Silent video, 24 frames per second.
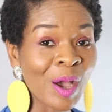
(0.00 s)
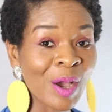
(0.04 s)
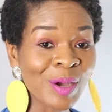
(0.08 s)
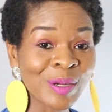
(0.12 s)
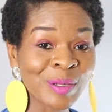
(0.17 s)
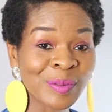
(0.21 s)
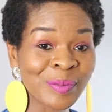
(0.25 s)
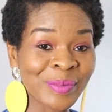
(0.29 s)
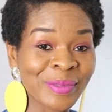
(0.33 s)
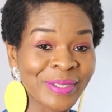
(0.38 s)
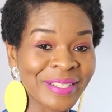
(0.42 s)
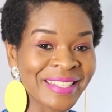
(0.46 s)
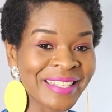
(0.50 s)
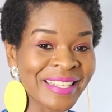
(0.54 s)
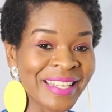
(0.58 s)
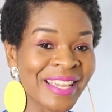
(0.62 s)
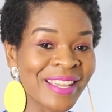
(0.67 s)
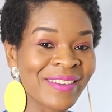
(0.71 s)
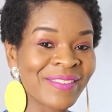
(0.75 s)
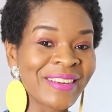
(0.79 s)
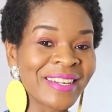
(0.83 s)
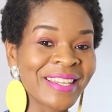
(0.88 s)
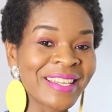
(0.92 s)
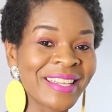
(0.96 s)
Almost
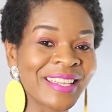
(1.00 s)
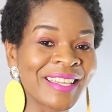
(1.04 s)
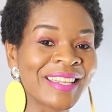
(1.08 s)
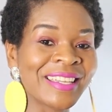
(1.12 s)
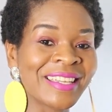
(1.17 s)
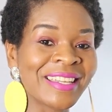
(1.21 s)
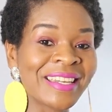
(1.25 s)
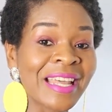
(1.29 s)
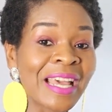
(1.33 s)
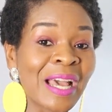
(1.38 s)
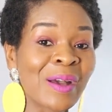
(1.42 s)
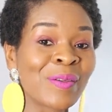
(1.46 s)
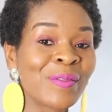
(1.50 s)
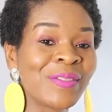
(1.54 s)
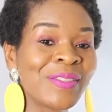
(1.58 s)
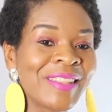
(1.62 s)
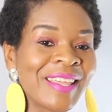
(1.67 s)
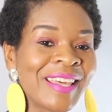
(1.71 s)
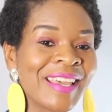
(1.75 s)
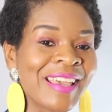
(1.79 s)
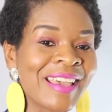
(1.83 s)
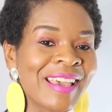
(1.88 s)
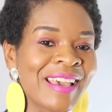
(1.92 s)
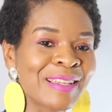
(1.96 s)
every kid out
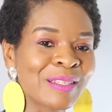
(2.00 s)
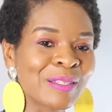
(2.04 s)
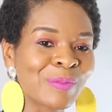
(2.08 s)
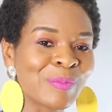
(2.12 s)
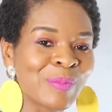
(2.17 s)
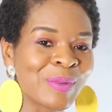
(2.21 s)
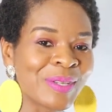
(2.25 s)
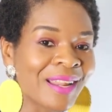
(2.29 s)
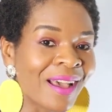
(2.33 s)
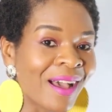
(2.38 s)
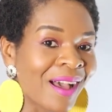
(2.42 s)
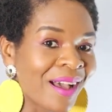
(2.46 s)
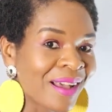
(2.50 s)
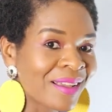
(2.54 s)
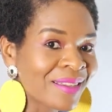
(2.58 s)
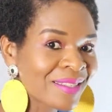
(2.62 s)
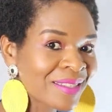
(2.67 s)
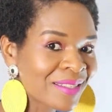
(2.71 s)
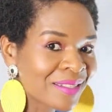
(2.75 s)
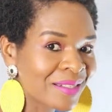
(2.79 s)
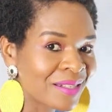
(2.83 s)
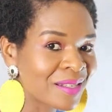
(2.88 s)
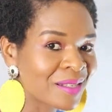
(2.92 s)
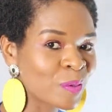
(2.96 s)
there has been
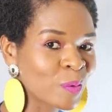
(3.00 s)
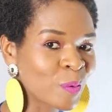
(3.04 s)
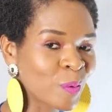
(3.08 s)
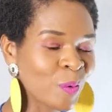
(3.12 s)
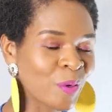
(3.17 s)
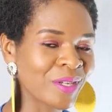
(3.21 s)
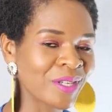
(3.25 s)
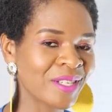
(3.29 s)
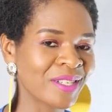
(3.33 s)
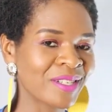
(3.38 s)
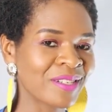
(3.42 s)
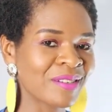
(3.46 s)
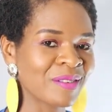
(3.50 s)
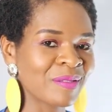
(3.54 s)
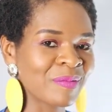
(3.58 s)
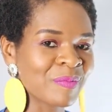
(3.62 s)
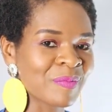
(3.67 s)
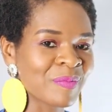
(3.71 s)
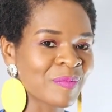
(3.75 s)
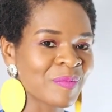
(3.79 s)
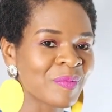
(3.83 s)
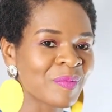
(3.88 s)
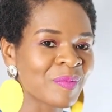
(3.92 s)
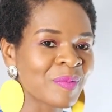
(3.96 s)
asked this question:
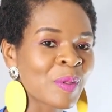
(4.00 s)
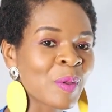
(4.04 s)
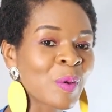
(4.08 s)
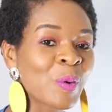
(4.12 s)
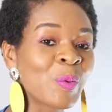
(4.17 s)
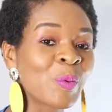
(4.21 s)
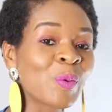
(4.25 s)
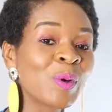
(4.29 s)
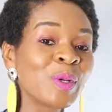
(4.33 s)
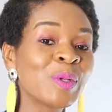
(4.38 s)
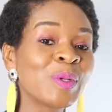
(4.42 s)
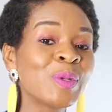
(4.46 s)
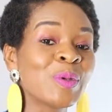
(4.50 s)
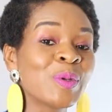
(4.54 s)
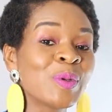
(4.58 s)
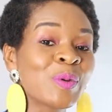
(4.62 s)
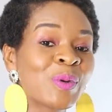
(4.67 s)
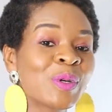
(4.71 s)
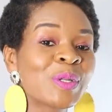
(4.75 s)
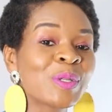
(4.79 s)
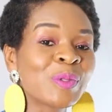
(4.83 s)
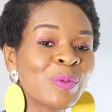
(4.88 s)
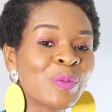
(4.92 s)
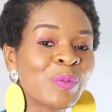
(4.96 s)
what do you
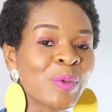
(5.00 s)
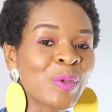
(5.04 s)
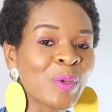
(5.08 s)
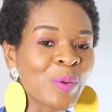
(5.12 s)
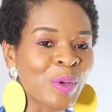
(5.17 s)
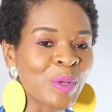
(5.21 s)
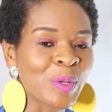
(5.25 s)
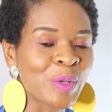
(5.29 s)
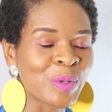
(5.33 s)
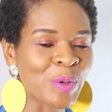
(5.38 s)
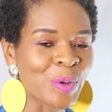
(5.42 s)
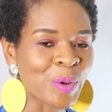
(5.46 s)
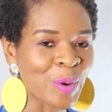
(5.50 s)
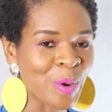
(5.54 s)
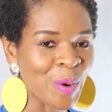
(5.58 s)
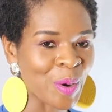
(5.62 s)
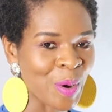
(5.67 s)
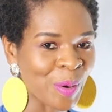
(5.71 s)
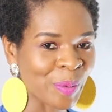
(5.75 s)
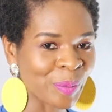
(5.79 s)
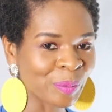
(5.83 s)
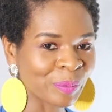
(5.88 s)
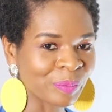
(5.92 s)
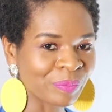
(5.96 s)
want to be when you grow
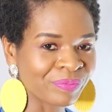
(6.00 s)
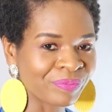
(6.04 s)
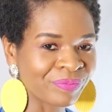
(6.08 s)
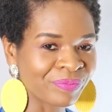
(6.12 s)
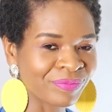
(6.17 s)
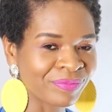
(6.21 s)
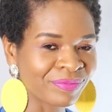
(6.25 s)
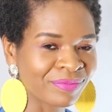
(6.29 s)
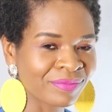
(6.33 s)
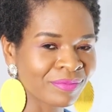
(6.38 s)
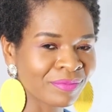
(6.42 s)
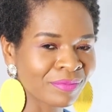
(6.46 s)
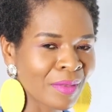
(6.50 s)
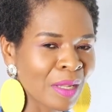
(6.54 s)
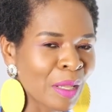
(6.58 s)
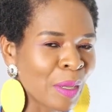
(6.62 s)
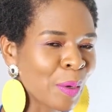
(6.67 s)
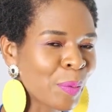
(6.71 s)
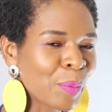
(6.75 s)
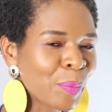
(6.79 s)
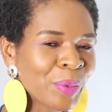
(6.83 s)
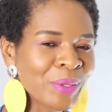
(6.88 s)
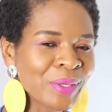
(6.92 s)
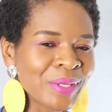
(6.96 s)
up?
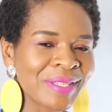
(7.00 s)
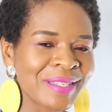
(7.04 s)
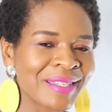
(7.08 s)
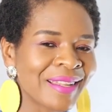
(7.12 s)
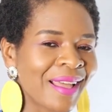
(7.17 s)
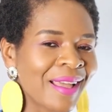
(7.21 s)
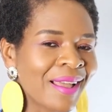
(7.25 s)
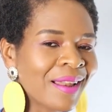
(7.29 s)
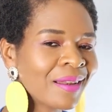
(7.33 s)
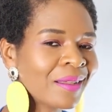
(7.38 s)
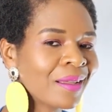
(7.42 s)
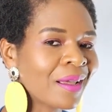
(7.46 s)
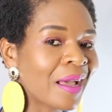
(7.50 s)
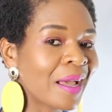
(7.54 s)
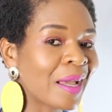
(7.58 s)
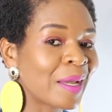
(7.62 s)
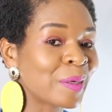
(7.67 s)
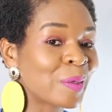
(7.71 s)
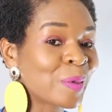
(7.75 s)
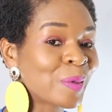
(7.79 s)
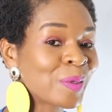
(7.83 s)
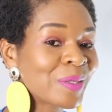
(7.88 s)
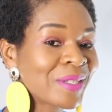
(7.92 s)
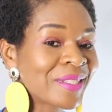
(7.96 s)
Personally, I
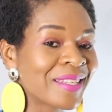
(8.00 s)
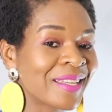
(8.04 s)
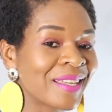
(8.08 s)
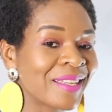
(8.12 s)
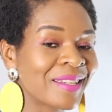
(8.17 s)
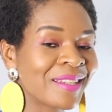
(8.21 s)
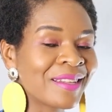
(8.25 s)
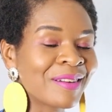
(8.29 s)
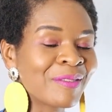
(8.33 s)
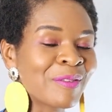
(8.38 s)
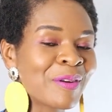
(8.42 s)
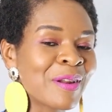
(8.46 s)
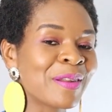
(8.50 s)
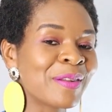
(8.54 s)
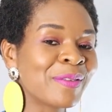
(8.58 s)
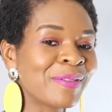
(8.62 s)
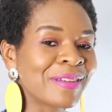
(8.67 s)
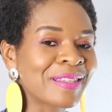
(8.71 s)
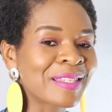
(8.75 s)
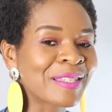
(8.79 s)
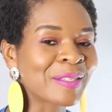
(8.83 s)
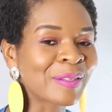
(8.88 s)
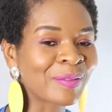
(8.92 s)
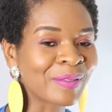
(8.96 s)
don't get the
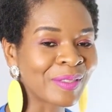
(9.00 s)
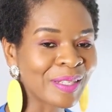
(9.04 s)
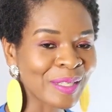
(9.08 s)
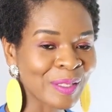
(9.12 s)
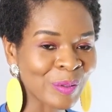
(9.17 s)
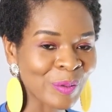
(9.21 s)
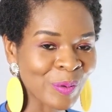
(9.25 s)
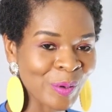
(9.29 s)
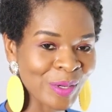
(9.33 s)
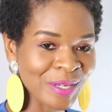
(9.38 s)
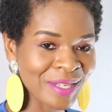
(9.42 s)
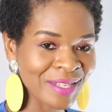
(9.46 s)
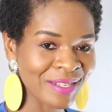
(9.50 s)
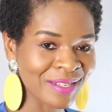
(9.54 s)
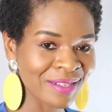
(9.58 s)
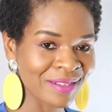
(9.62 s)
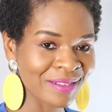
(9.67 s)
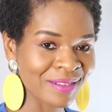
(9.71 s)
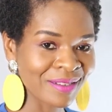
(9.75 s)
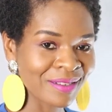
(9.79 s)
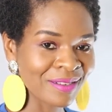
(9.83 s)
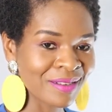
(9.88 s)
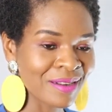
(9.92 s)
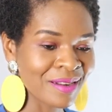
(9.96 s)
relevance of this
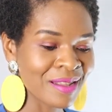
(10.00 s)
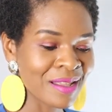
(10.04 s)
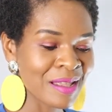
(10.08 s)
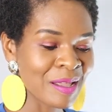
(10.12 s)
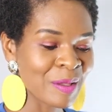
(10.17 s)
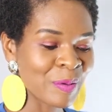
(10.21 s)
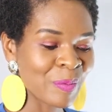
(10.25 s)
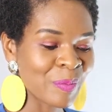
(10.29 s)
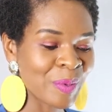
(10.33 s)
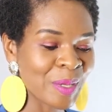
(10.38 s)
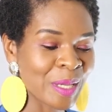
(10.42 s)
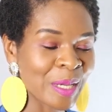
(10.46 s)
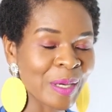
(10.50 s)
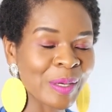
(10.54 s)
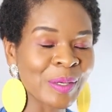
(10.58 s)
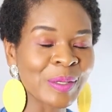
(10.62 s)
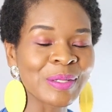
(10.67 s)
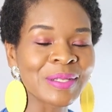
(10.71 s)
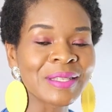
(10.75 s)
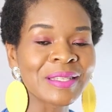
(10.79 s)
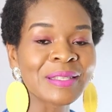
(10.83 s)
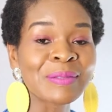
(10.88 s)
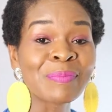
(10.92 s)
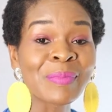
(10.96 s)
question
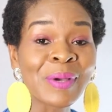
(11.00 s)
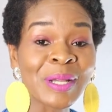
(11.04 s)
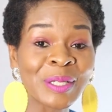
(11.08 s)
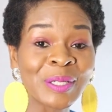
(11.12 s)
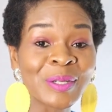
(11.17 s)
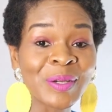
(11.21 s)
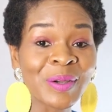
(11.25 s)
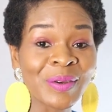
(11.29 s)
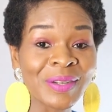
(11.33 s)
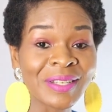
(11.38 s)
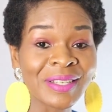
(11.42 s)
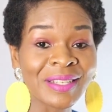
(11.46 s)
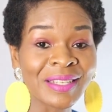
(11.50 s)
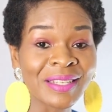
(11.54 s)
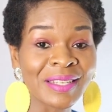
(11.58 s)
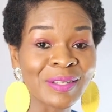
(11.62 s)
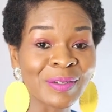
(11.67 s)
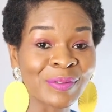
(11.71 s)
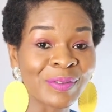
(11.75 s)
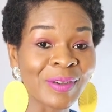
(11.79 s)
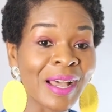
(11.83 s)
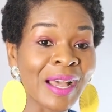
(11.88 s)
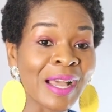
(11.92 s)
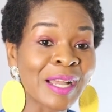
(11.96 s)
because majority
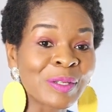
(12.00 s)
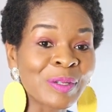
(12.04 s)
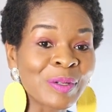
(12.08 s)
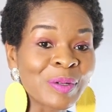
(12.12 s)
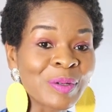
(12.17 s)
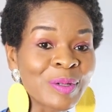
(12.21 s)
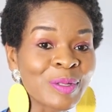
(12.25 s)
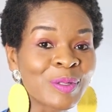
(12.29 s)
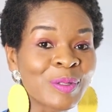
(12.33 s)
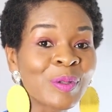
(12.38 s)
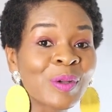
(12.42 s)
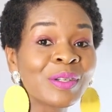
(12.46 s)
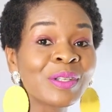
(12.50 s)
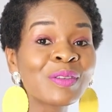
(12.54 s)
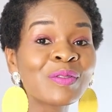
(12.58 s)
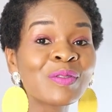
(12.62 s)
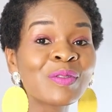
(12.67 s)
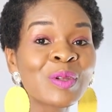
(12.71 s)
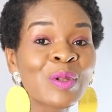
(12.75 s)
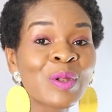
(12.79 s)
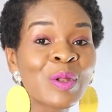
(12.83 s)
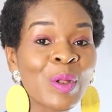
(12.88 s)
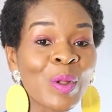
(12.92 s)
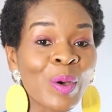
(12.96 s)
of adults don't
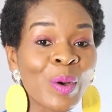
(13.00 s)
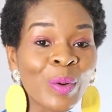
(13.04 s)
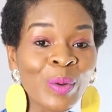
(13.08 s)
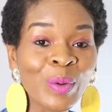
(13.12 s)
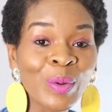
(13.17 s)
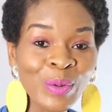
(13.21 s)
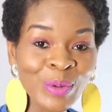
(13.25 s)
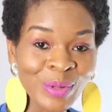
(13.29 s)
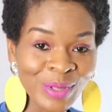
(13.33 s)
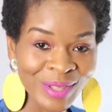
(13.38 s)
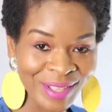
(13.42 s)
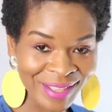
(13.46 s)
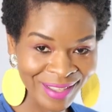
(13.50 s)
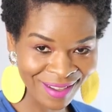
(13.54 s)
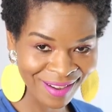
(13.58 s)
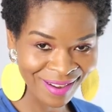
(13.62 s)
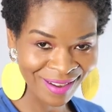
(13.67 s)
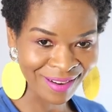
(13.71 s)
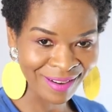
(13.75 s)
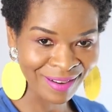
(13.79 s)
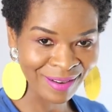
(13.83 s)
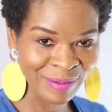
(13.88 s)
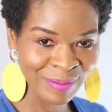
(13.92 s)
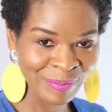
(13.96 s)
even know who they
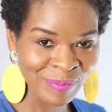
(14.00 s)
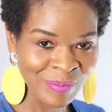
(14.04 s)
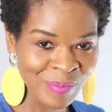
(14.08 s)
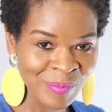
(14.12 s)
are,